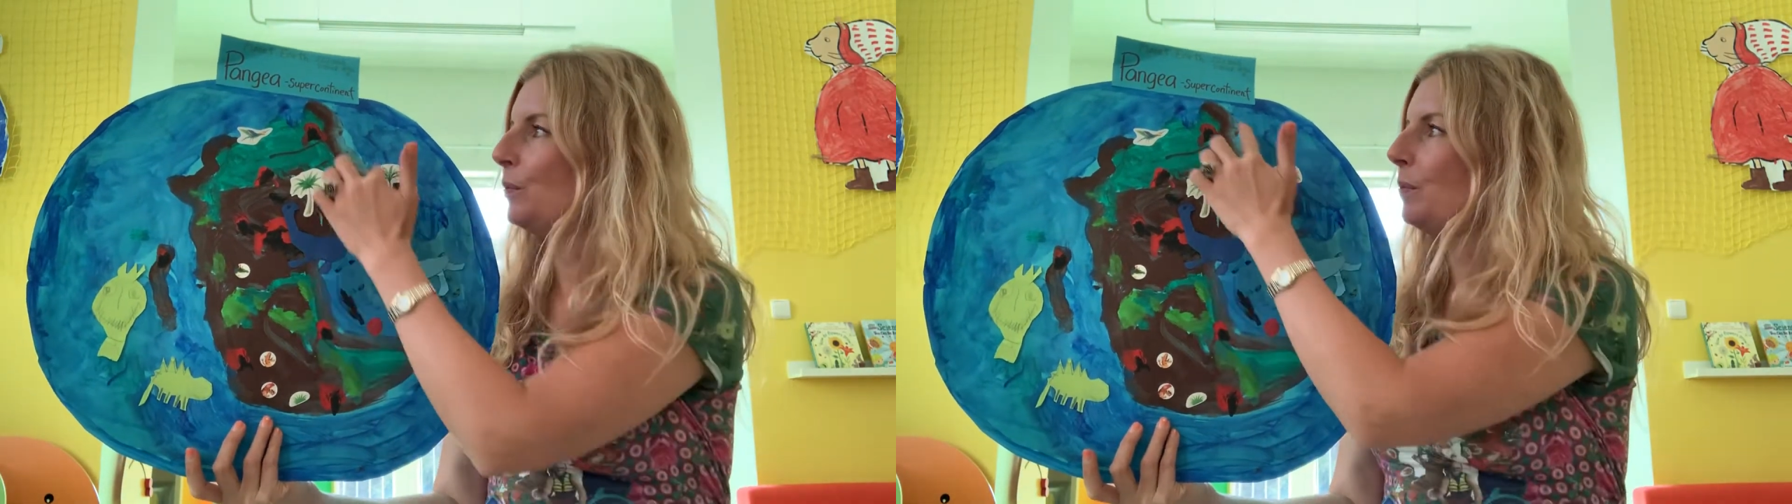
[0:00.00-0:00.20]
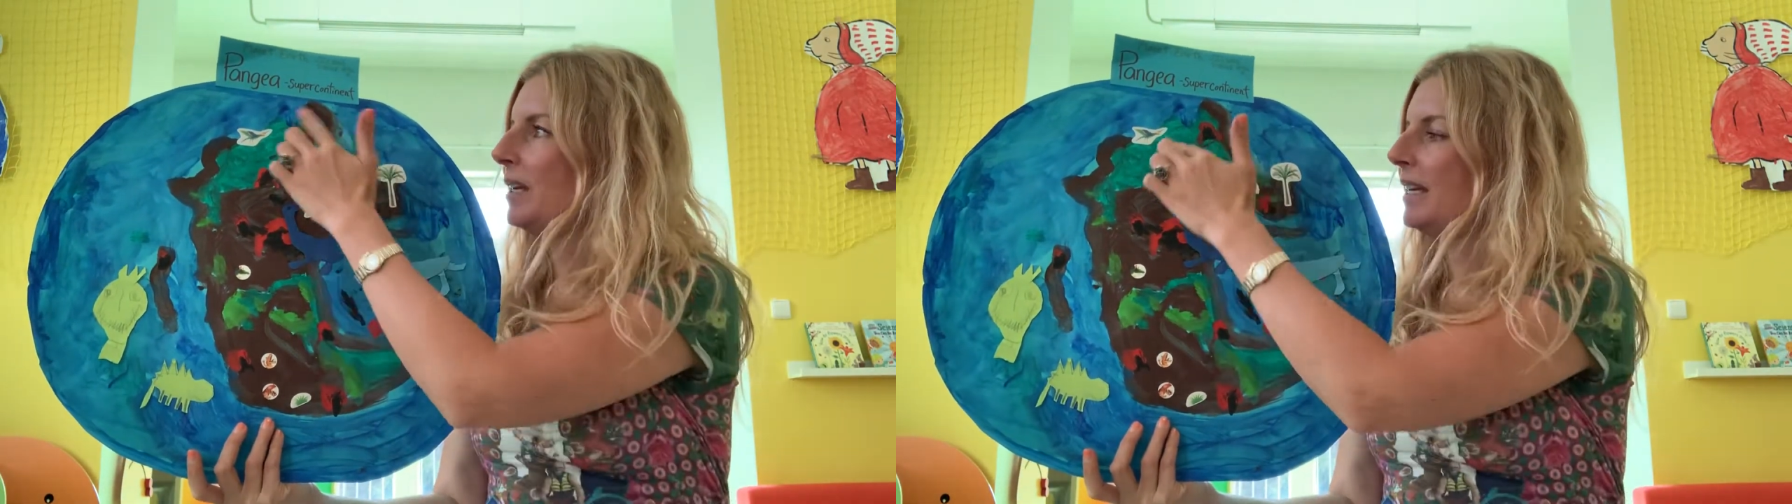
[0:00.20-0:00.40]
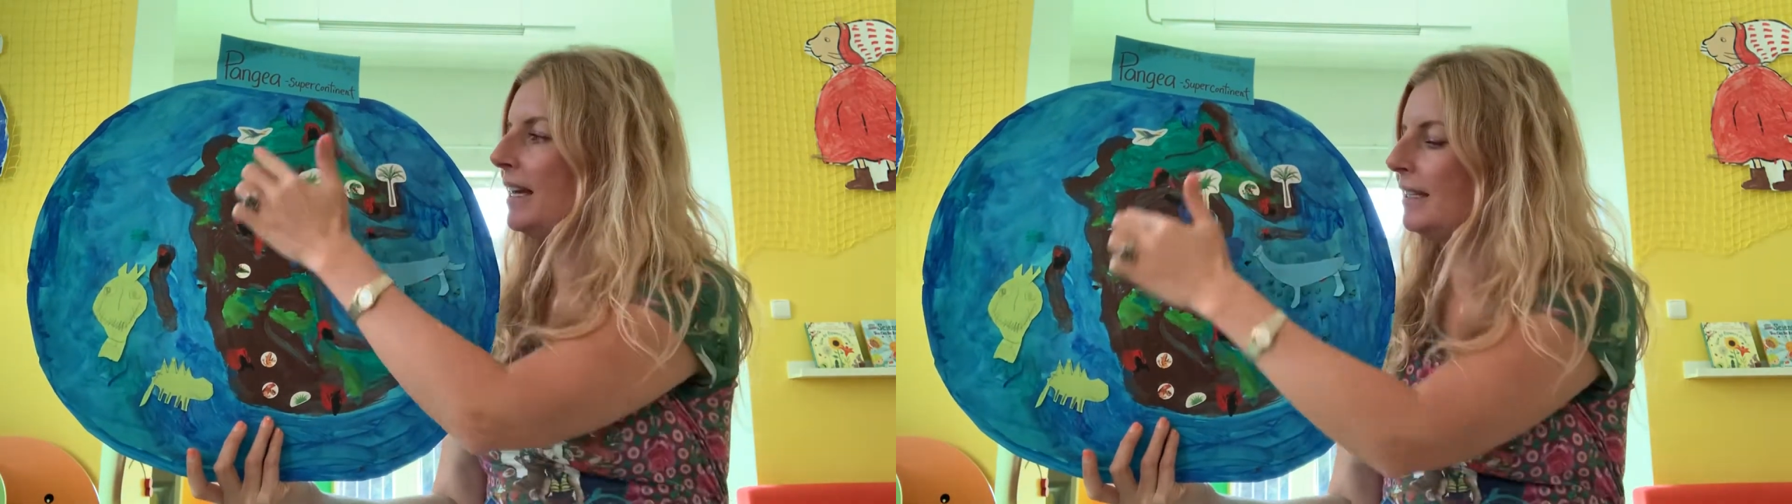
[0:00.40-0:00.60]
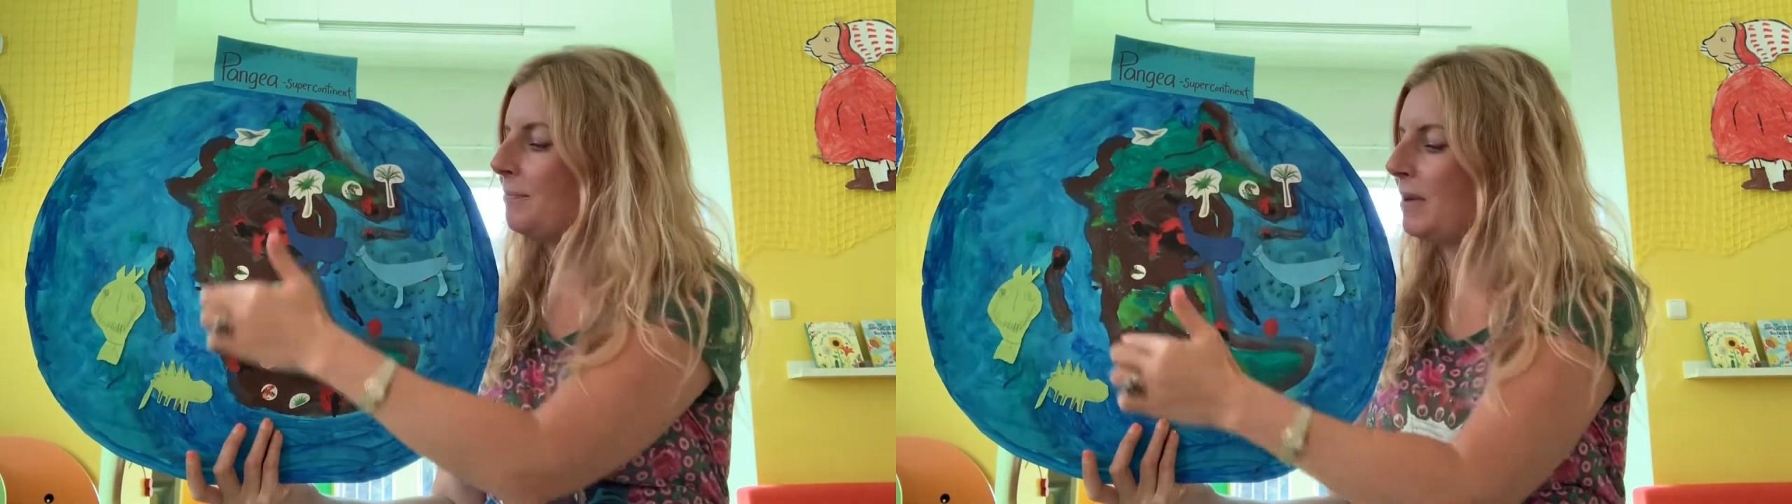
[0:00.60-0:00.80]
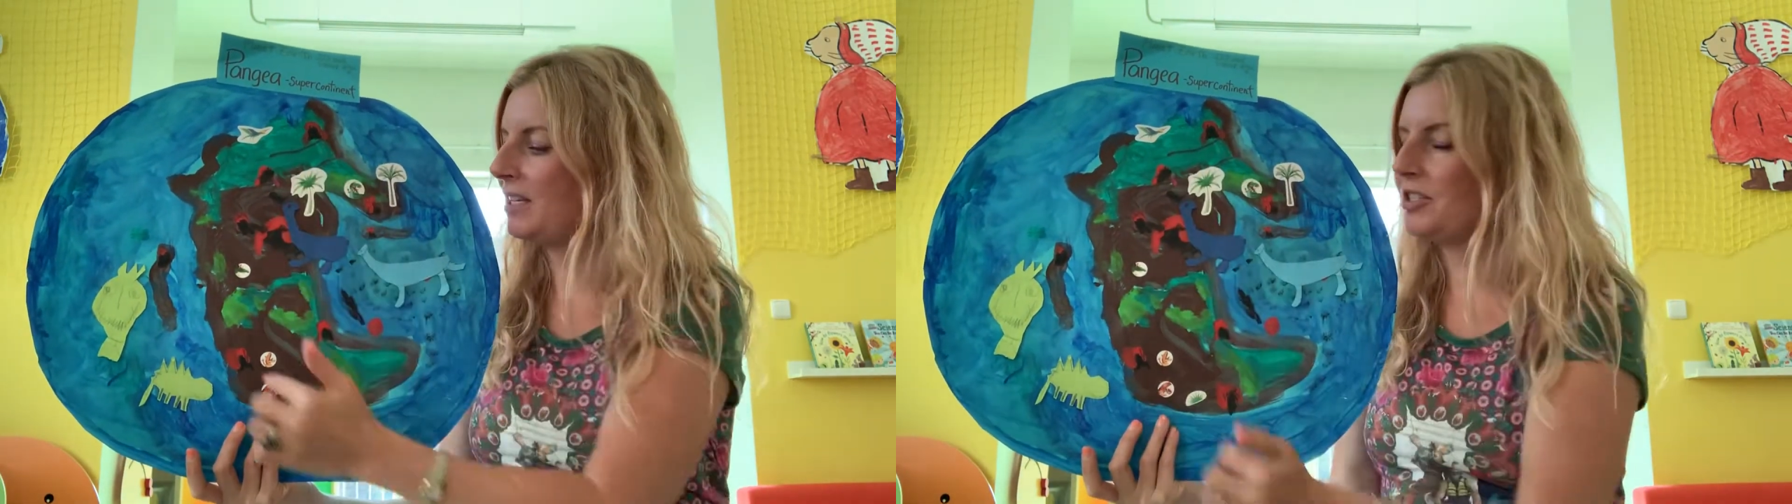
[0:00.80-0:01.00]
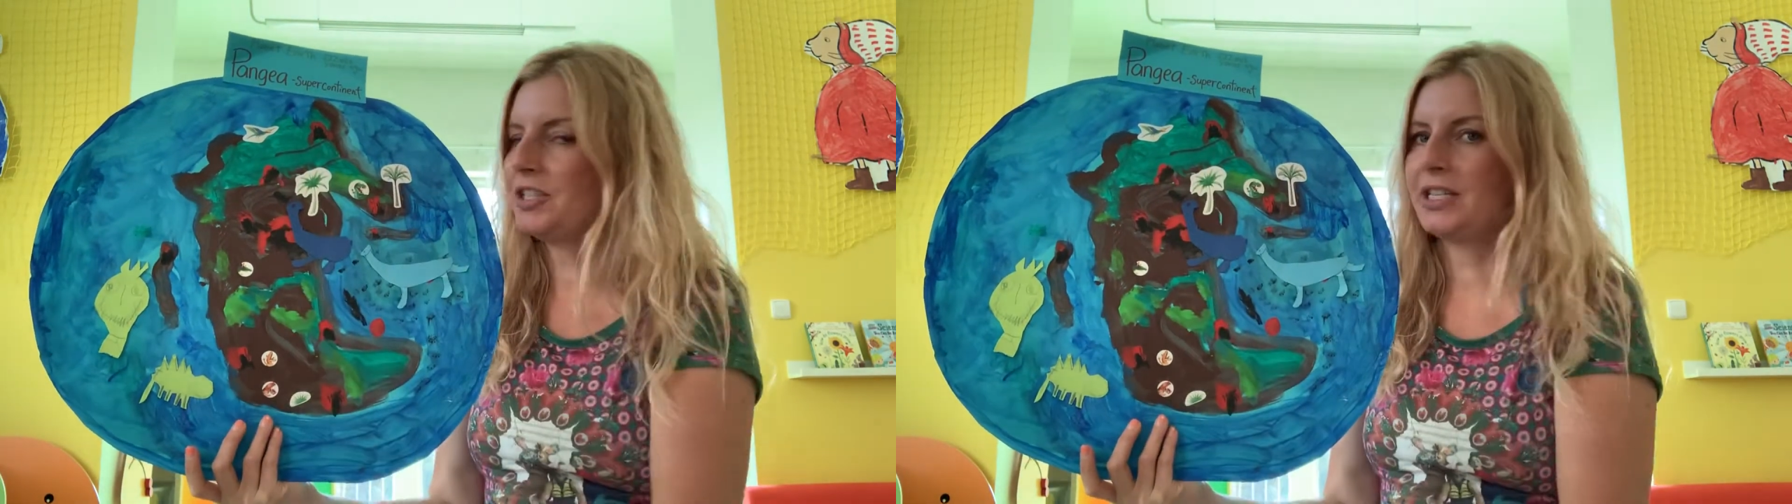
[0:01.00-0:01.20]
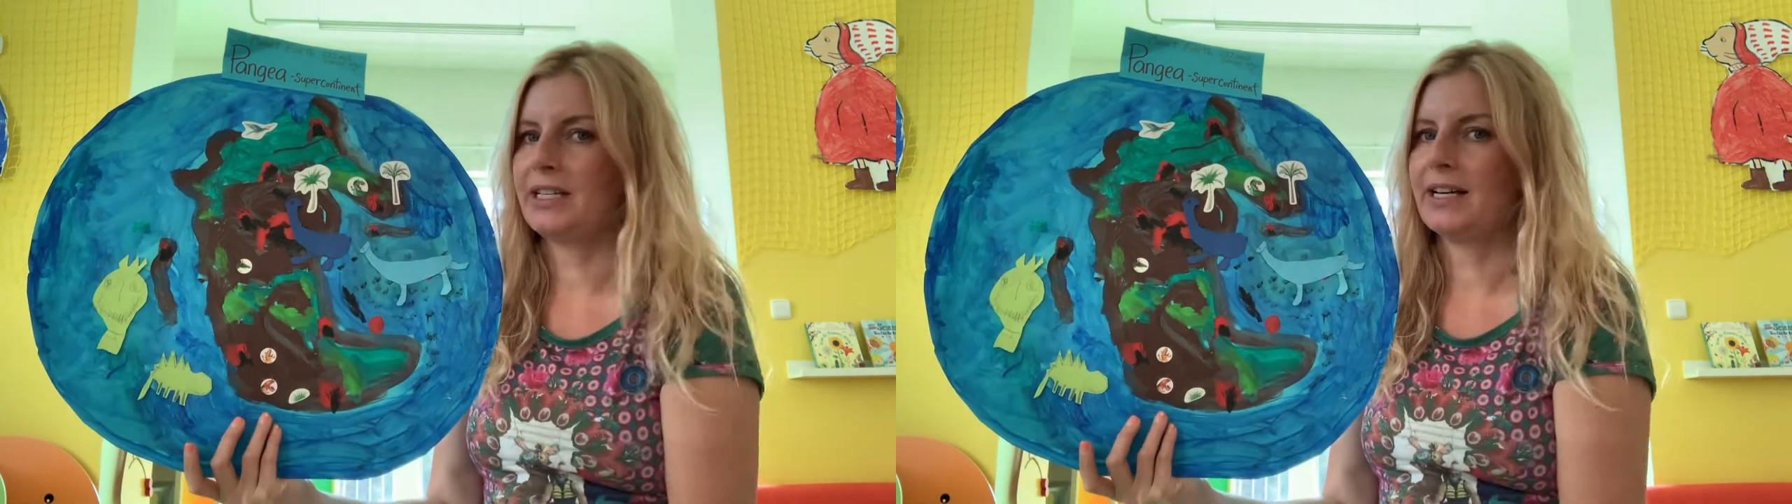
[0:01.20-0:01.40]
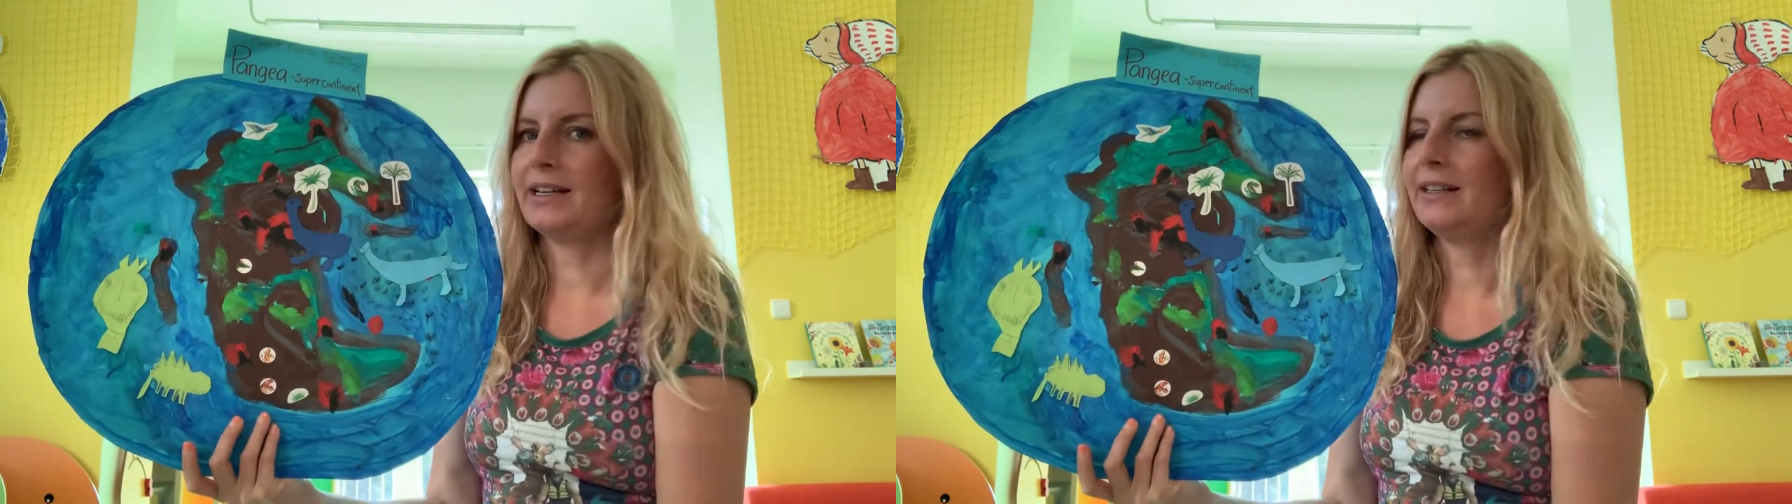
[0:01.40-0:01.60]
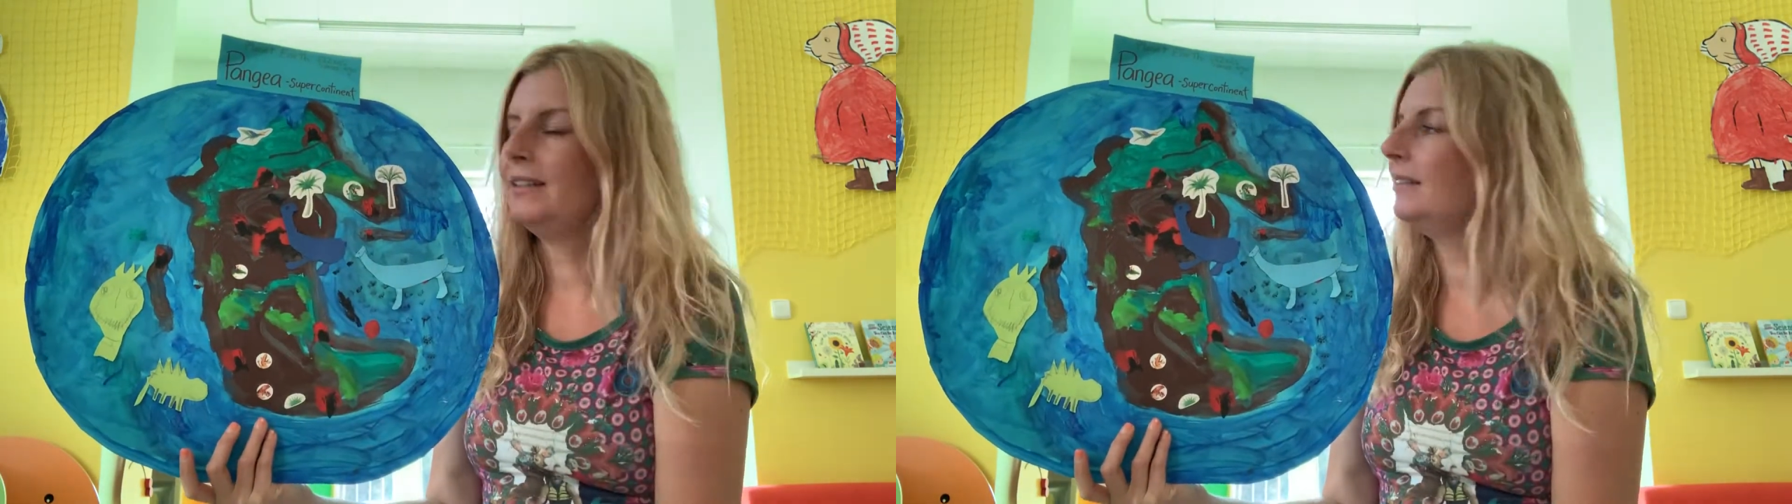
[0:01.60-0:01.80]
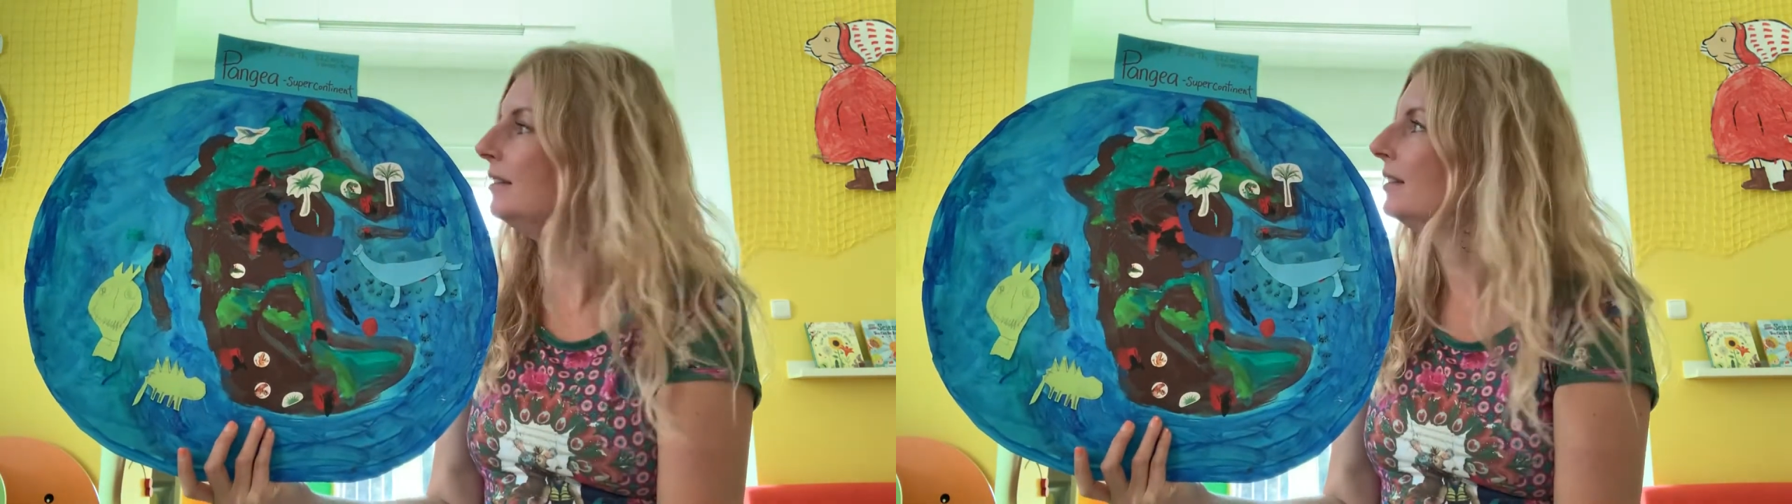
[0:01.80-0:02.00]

we had Pangea